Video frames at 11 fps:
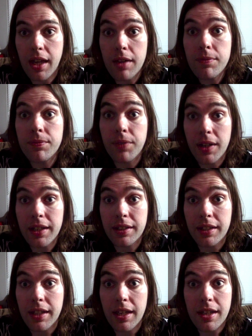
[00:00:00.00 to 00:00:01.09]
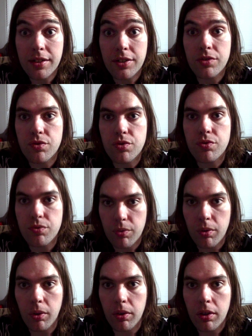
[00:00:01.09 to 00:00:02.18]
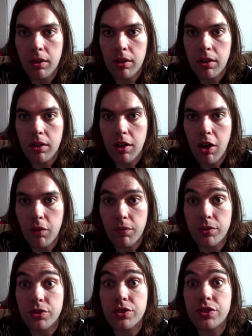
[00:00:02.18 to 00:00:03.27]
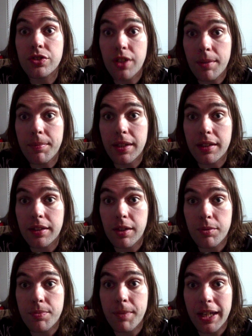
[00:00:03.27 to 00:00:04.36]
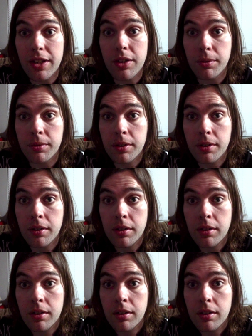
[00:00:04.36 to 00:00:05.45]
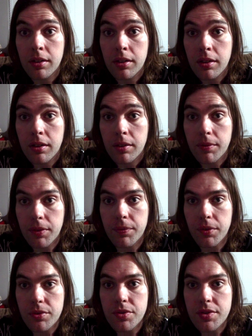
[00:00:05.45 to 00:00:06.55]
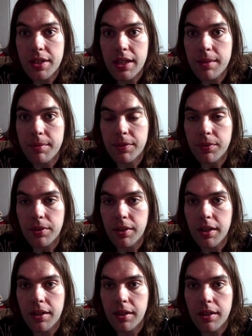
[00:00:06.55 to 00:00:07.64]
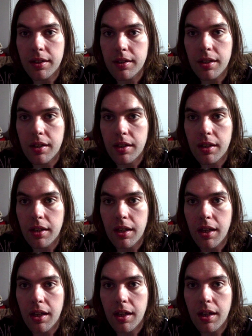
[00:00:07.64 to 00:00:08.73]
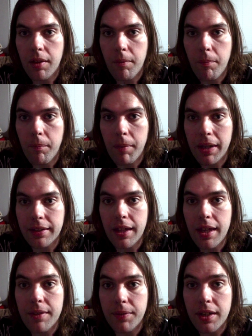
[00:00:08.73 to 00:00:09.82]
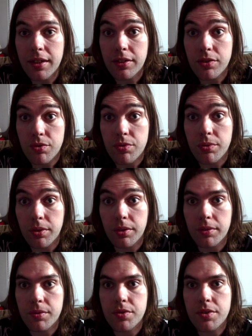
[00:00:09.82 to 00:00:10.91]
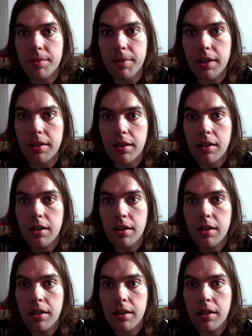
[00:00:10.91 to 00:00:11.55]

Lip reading: I finally had control over something that was my own. For the first time in my life, I had control over something.